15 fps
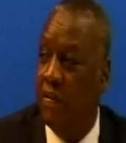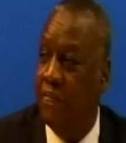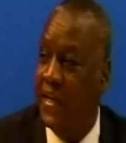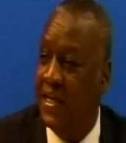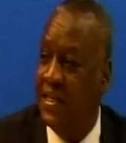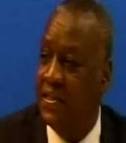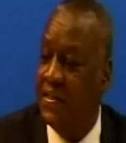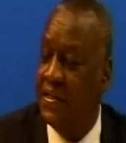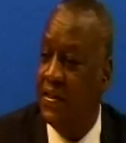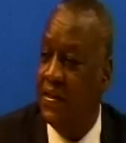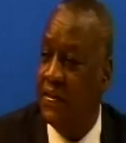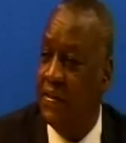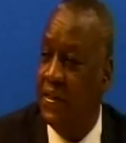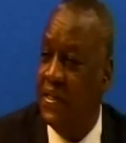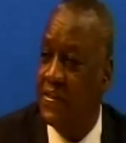national
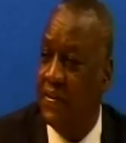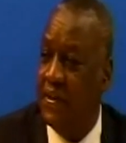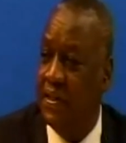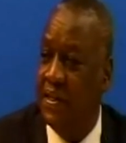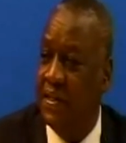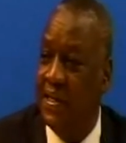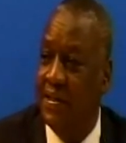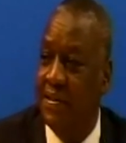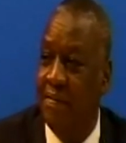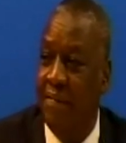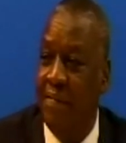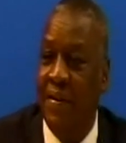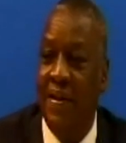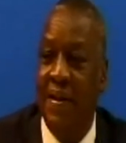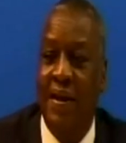security strategies,
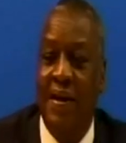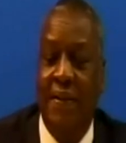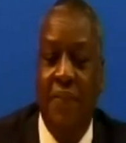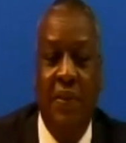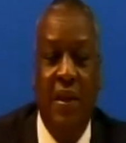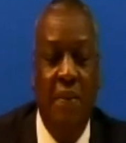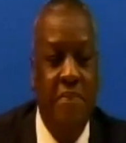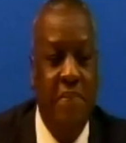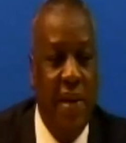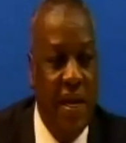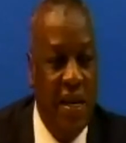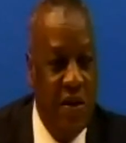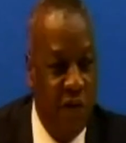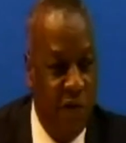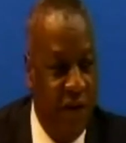they may
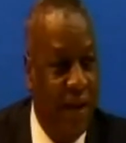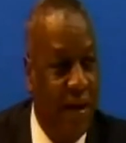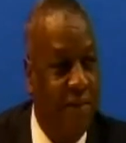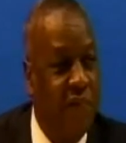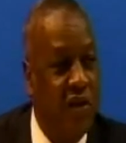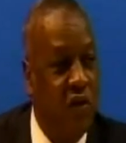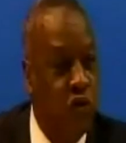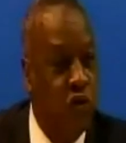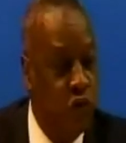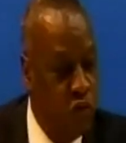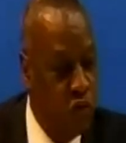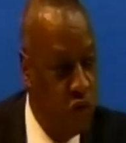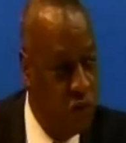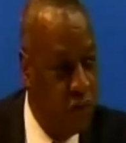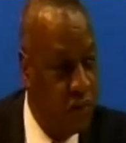not have the
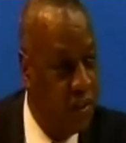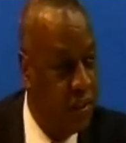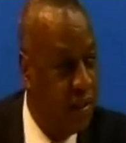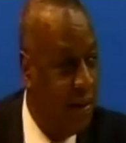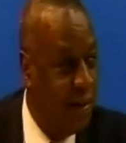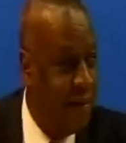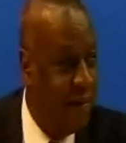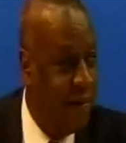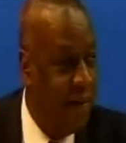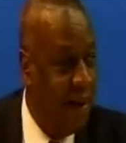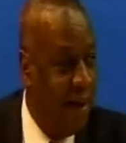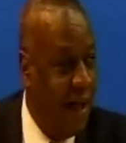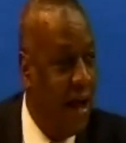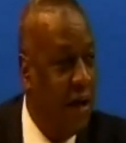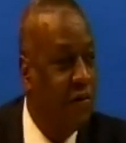tools
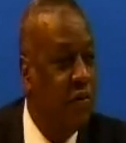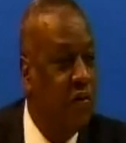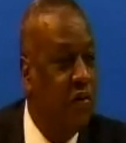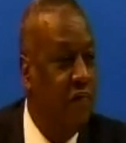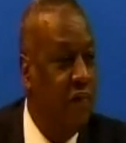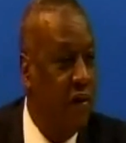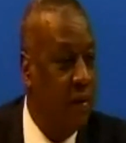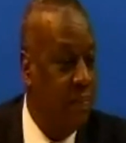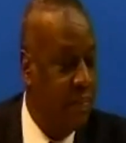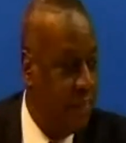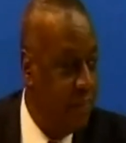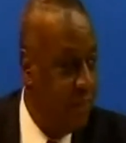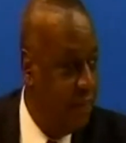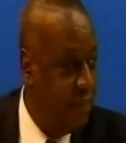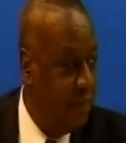how to develop
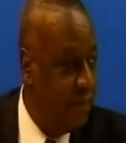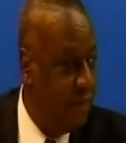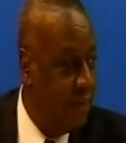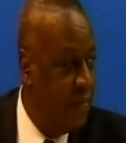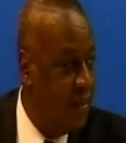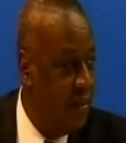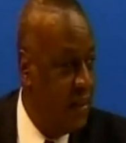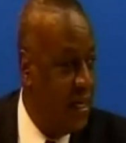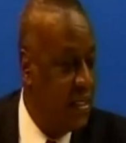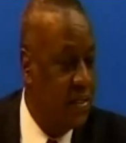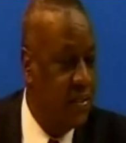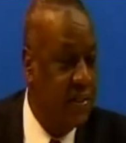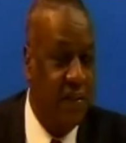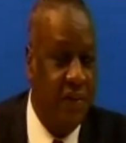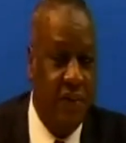national
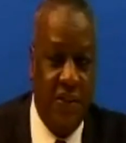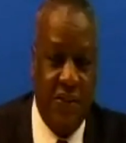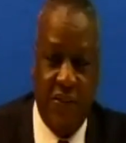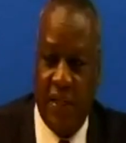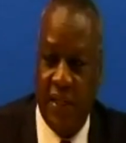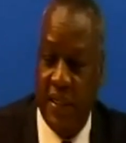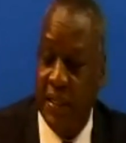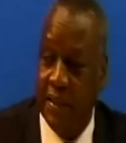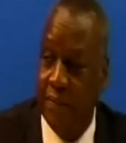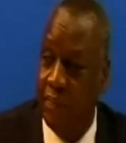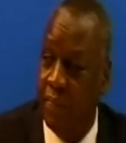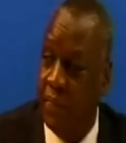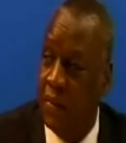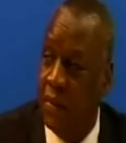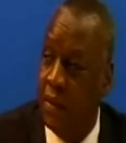security strategy.
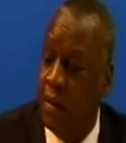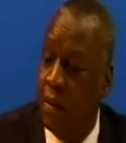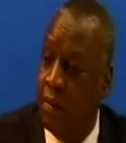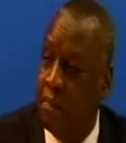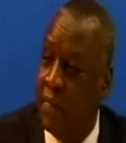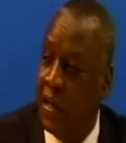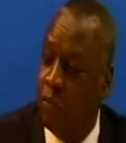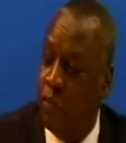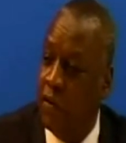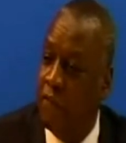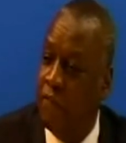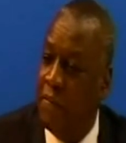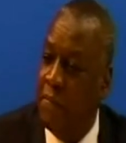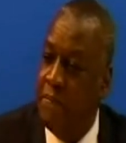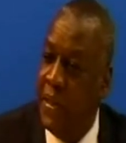But one of
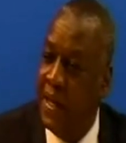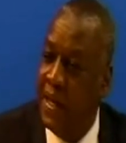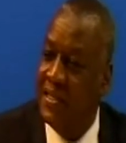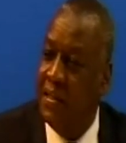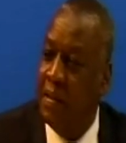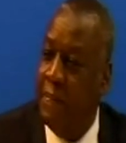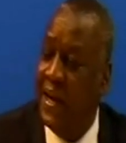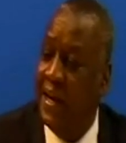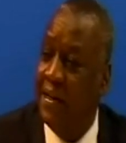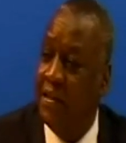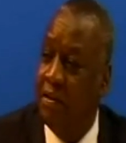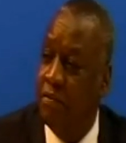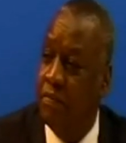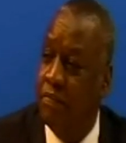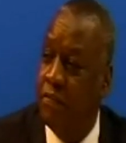the biggest debate
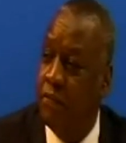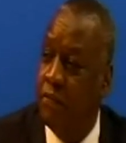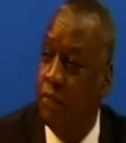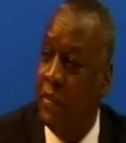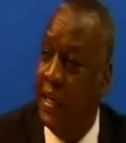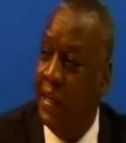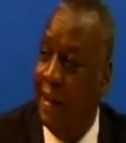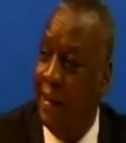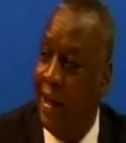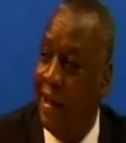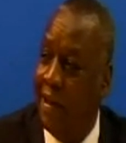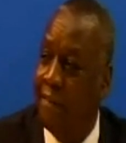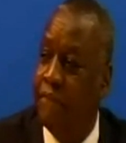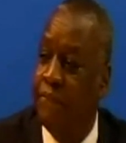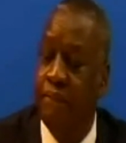we
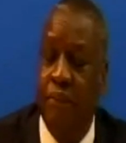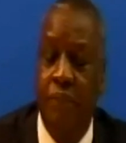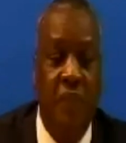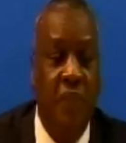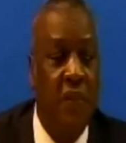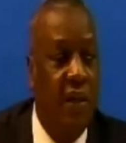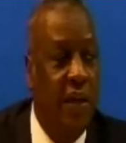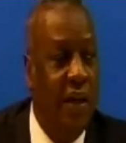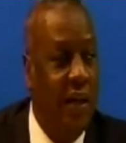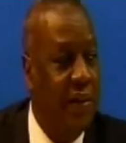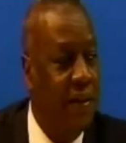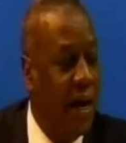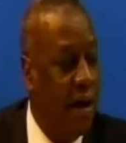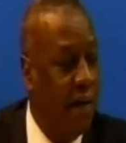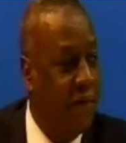have in
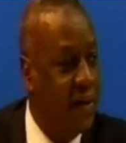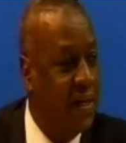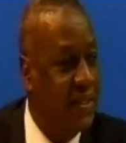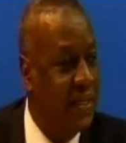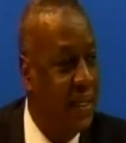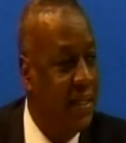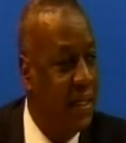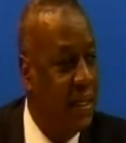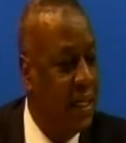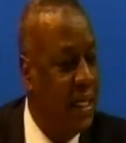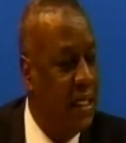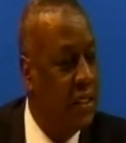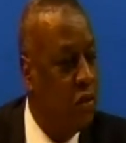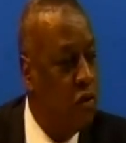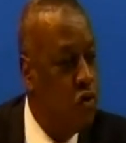the Africa Center
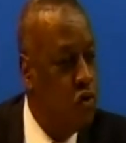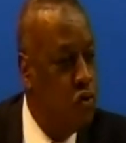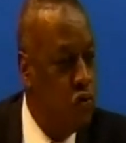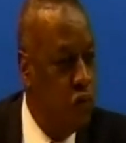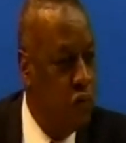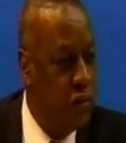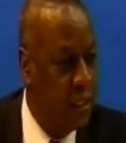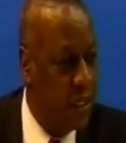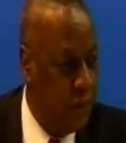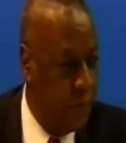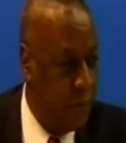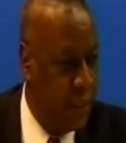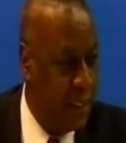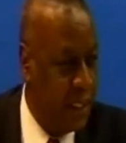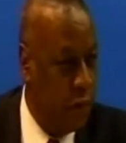is who
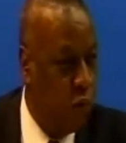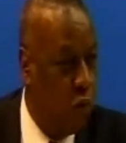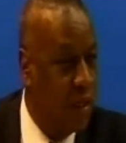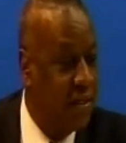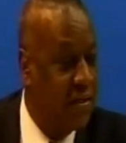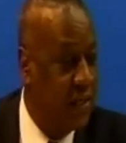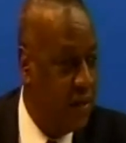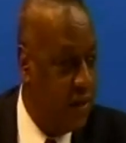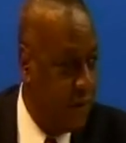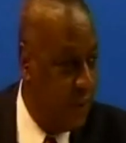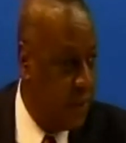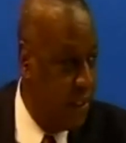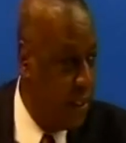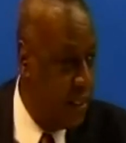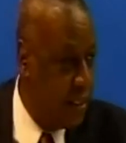security and what security.